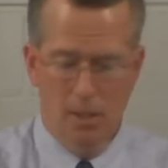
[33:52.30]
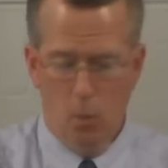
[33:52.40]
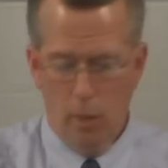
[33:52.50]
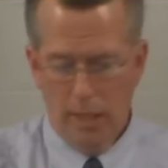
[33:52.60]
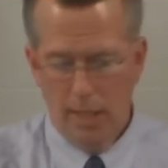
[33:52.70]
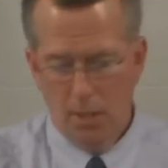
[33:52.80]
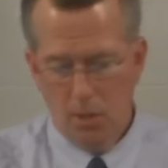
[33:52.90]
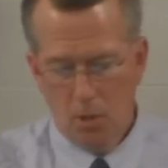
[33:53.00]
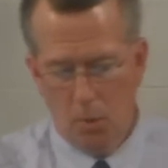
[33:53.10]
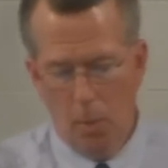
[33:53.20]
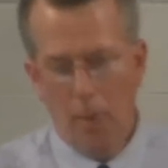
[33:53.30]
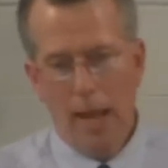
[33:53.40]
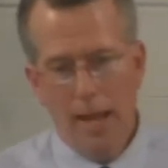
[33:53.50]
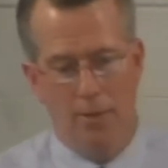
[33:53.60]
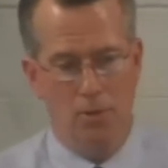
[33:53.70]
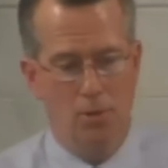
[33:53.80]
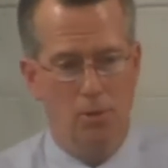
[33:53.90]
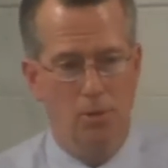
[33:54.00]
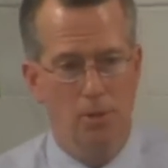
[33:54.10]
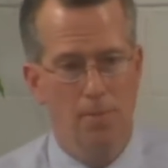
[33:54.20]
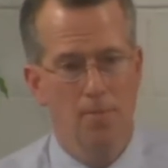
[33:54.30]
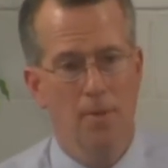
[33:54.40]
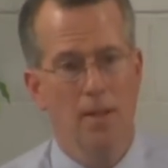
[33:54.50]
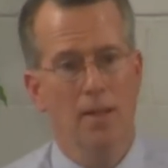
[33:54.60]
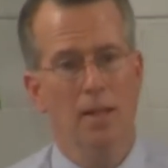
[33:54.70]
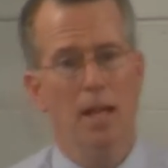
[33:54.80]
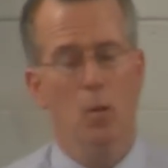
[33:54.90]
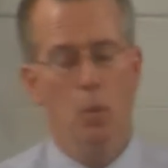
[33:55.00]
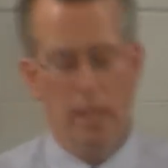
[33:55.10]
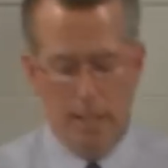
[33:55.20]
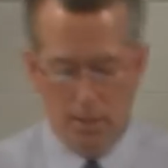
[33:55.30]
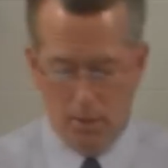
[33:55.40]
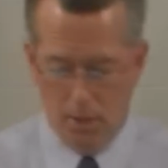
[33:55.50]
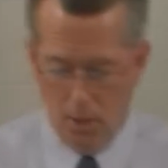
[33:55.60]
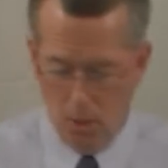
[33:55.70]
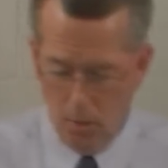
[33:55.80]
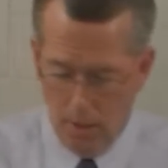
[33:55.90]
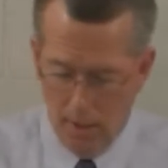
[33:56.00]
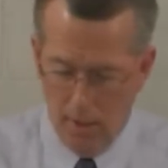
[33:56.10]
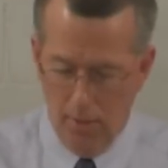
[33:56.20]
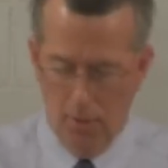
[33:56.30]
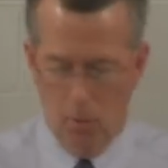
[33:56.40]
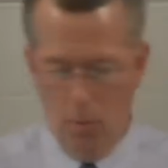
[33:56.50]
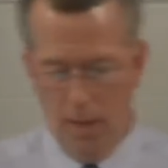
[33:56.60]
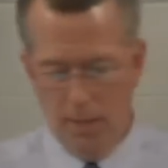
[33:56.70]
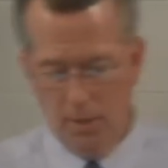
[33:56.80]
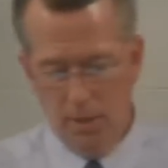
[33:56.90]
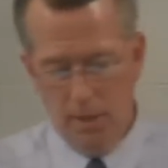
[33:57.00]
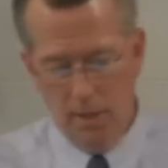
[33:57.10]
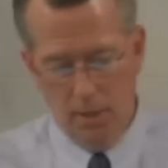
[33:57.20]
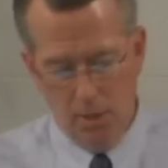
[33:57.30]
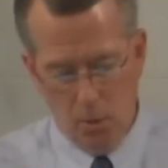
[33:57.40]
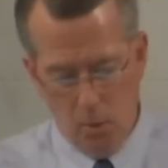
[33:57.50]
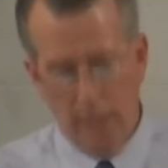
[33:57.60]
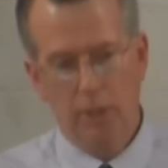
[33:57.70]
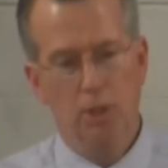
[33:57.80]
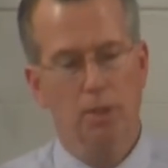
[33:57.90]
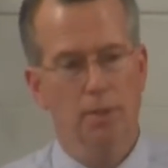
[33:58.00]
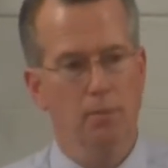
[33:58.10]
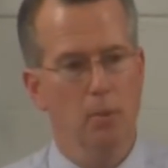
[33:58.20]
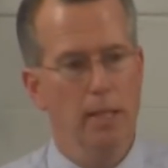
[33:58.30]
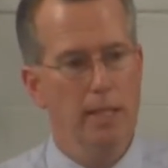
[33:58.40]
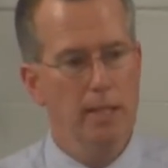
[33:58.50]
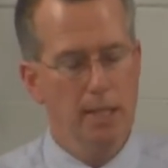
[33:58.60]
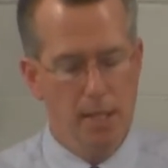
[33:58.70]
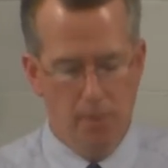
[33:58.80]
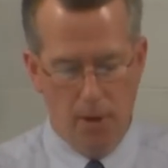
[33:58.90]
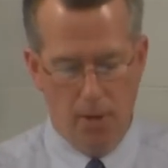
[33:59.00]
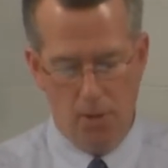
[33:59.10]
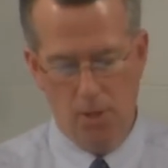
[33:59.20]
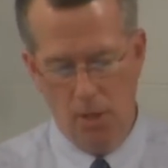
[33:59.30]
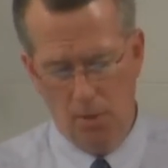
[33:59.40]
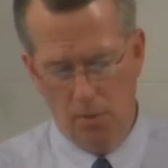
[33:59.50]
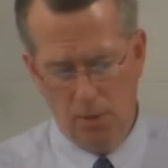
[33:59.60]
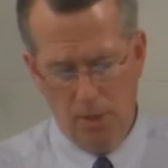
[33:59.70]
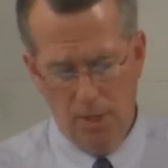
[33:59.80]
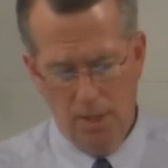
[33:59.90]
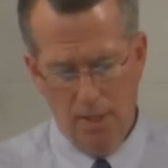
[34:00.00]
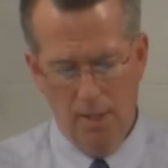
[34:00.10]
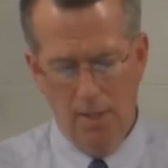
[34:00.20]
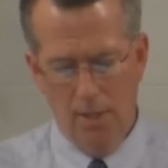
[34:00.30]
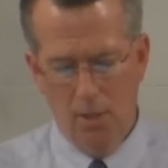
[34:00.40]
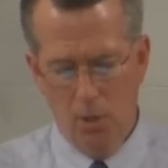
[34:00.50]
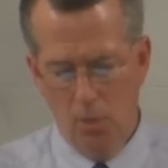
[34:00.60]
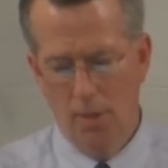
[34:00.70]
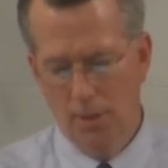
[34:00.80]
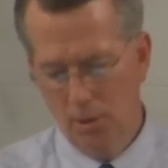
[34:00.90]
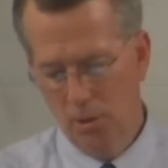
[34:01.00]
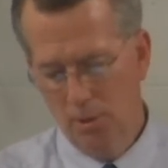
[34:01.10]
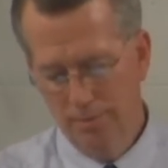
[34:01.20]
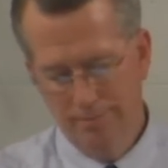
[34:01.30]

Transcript: we need to repent and we need to go the right direction. We need to give ourselves to this.